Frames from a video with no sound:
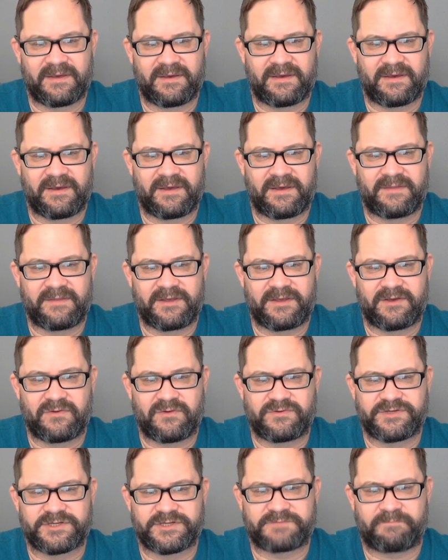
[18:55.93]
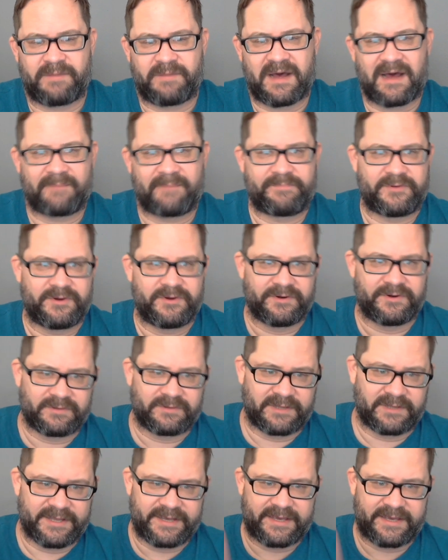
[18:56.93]
And then you just pop your
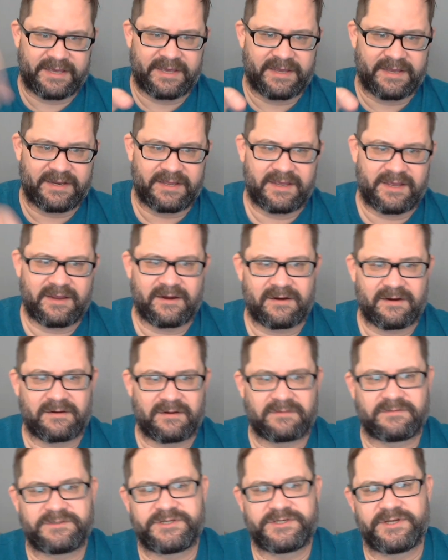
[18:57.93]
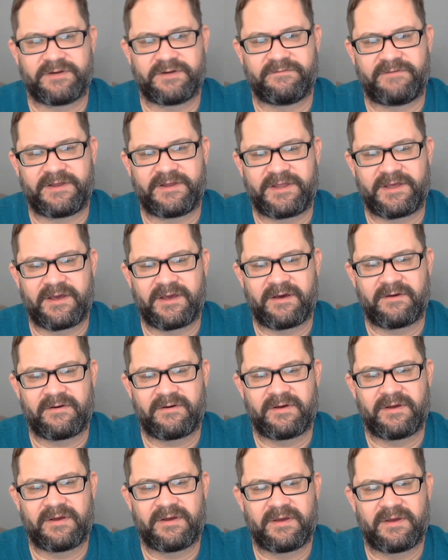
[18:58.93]
link in here to your video,
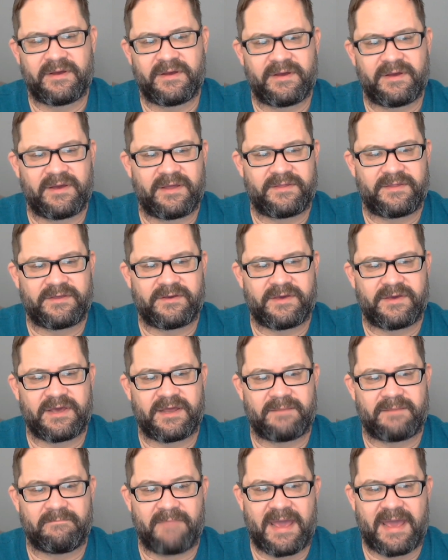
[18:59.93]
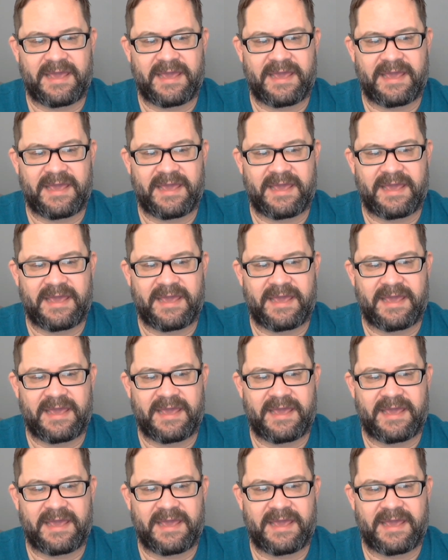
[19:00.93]
and then you hit make